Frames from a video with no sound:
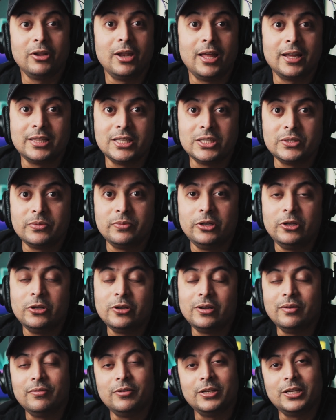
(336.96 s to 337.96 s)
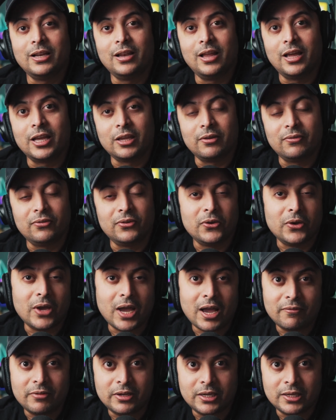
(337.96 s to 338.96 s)
you like this video, give it a like. If you
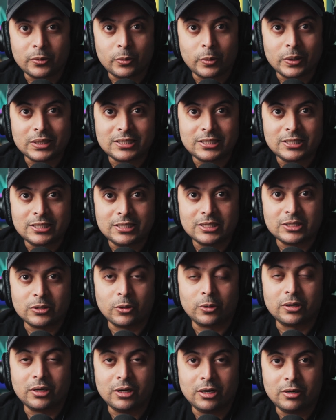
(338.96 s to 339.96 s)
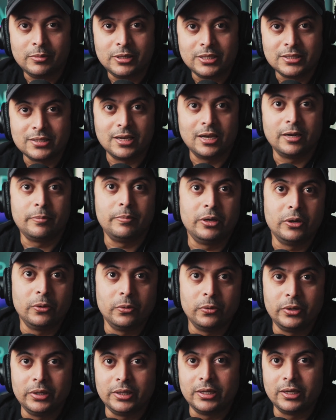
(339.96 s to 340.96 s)
have any questions or comments, let me
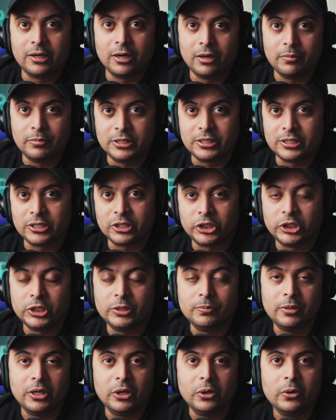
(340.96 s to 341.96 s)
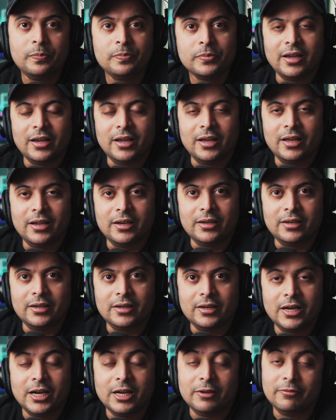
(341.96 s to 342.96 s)
know in the comment section below. And
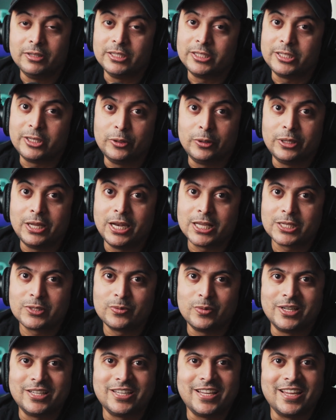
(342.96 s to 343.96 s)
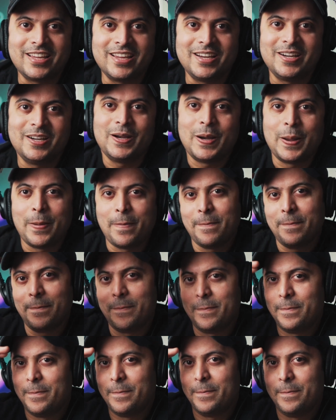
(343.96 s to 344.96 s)
I will see you in the next one. Take care.
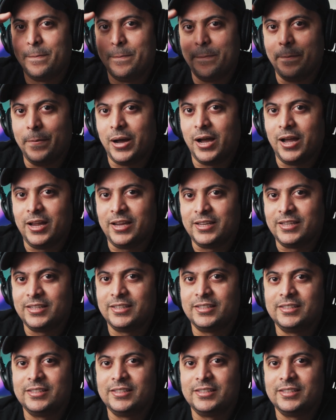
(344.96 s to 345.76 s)
Bye.